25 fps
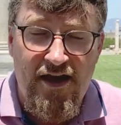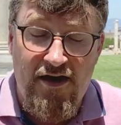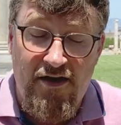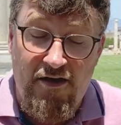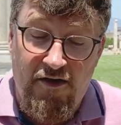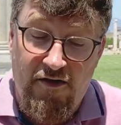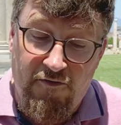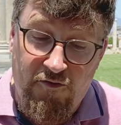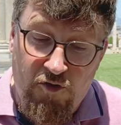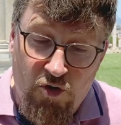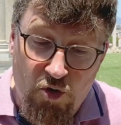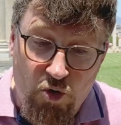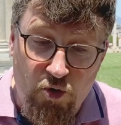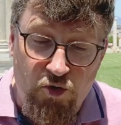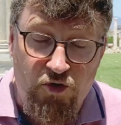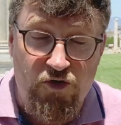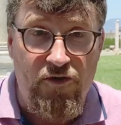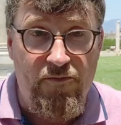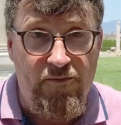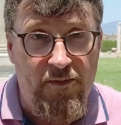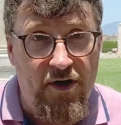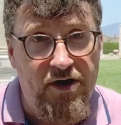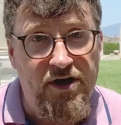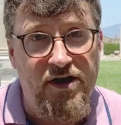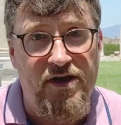Of course, the
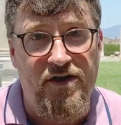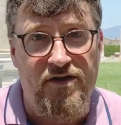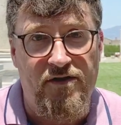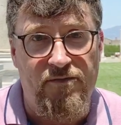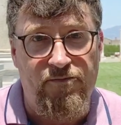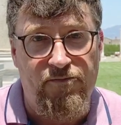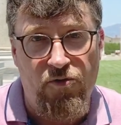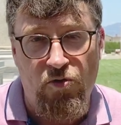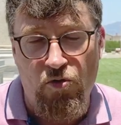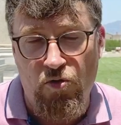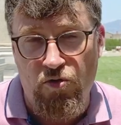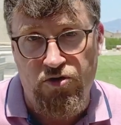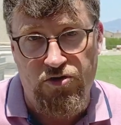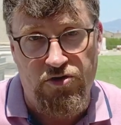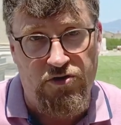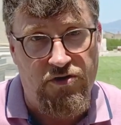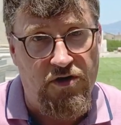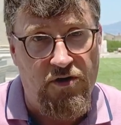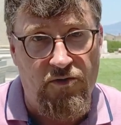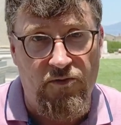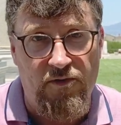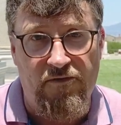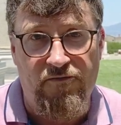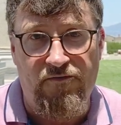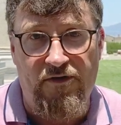money is important
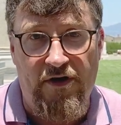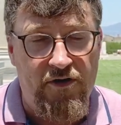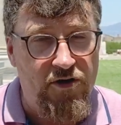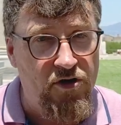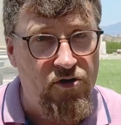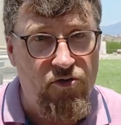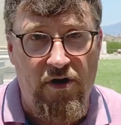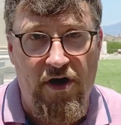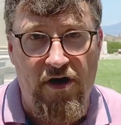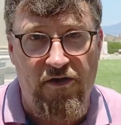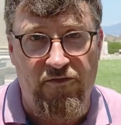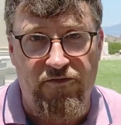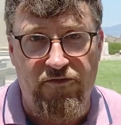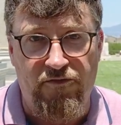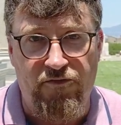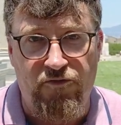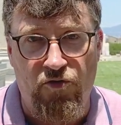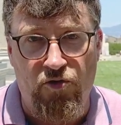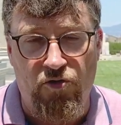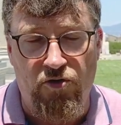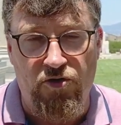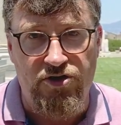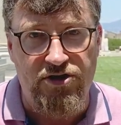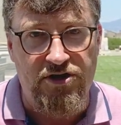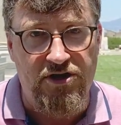and we're very grateful
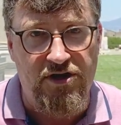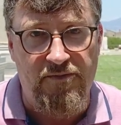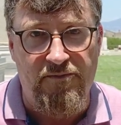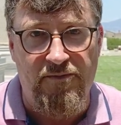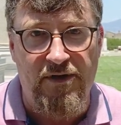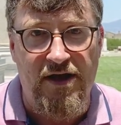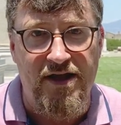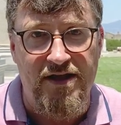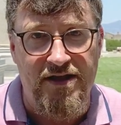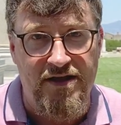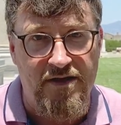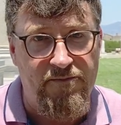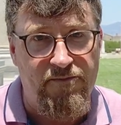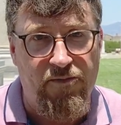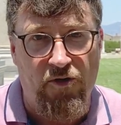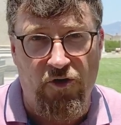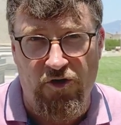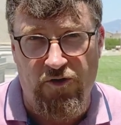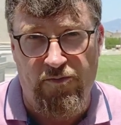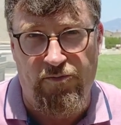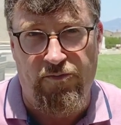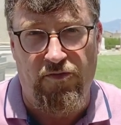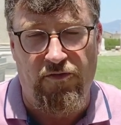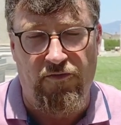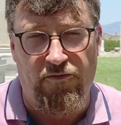for it, and it makes it
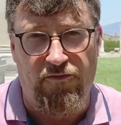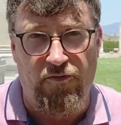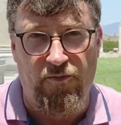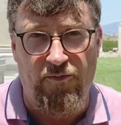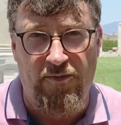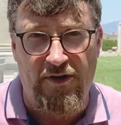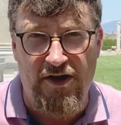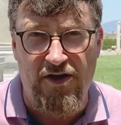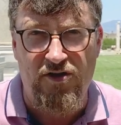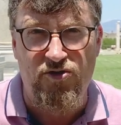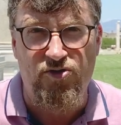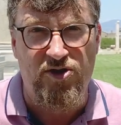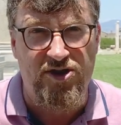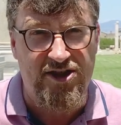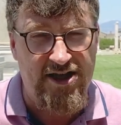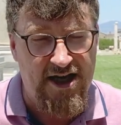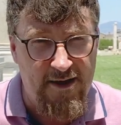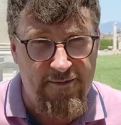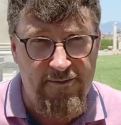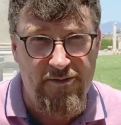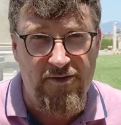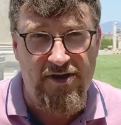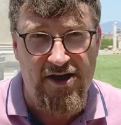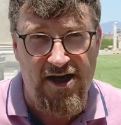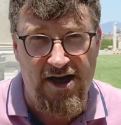possible for ministry to
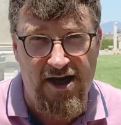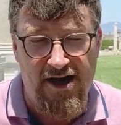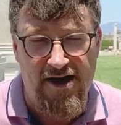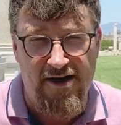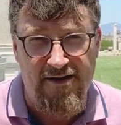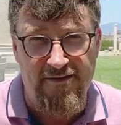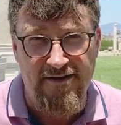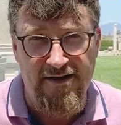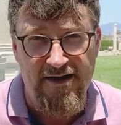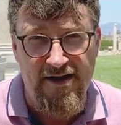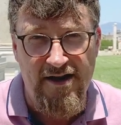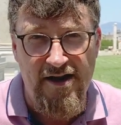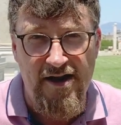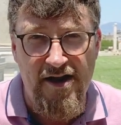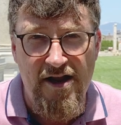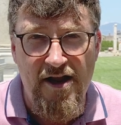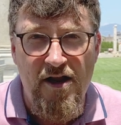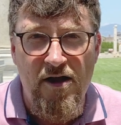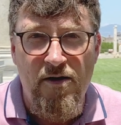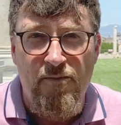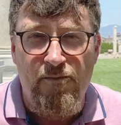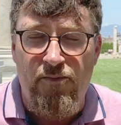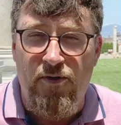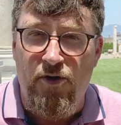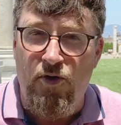happen here.
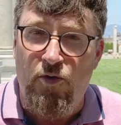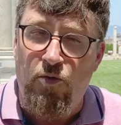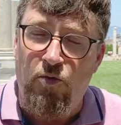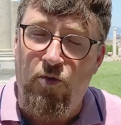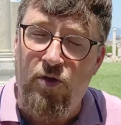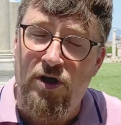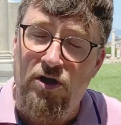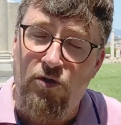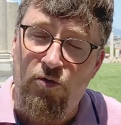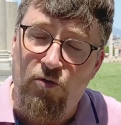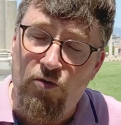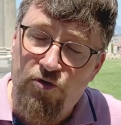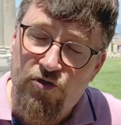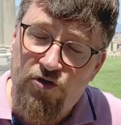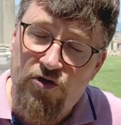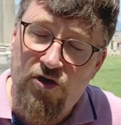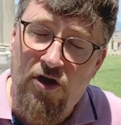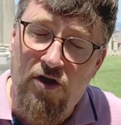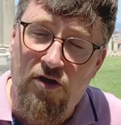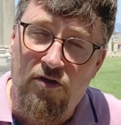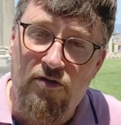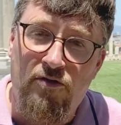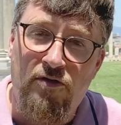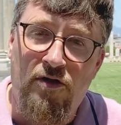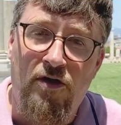But we
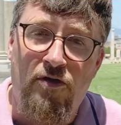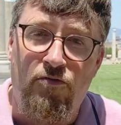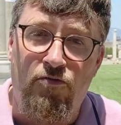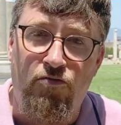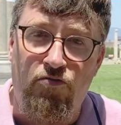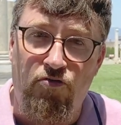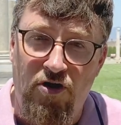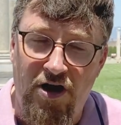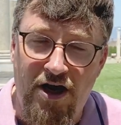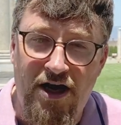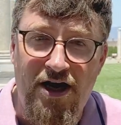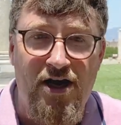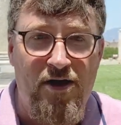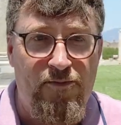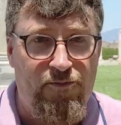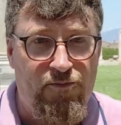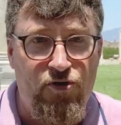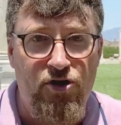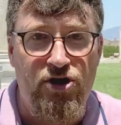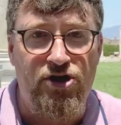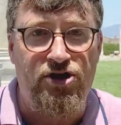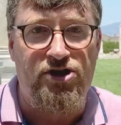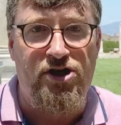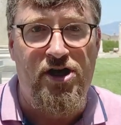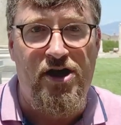also really
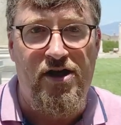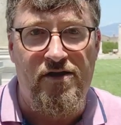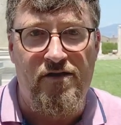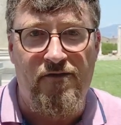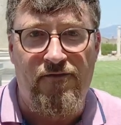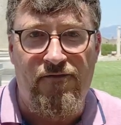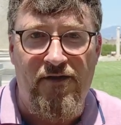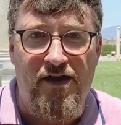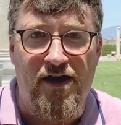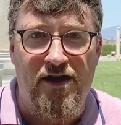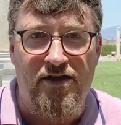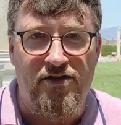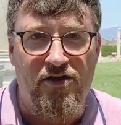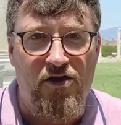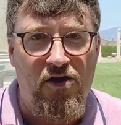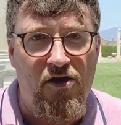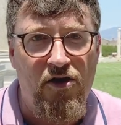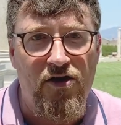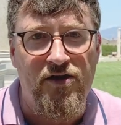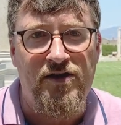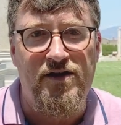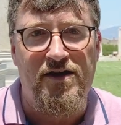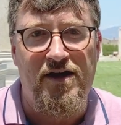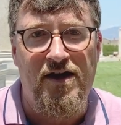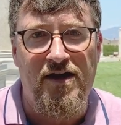appreciate the fact that
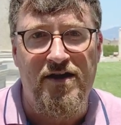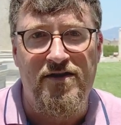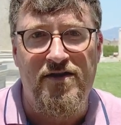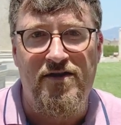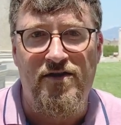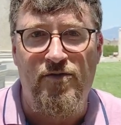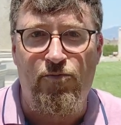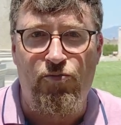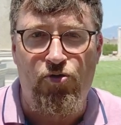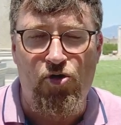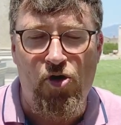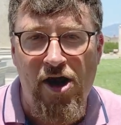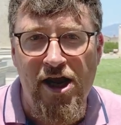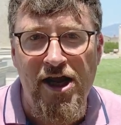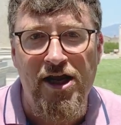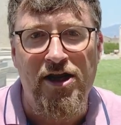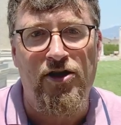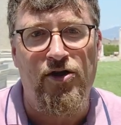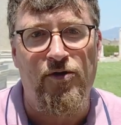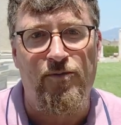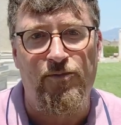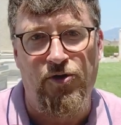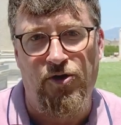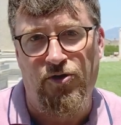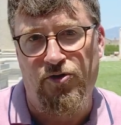ICS is a praying
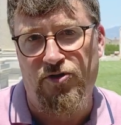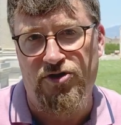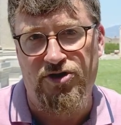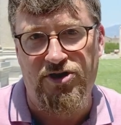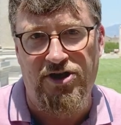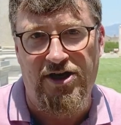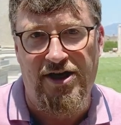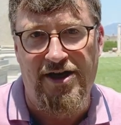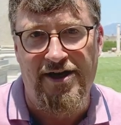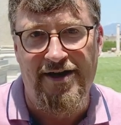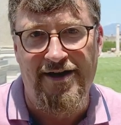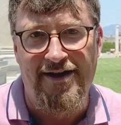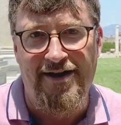community.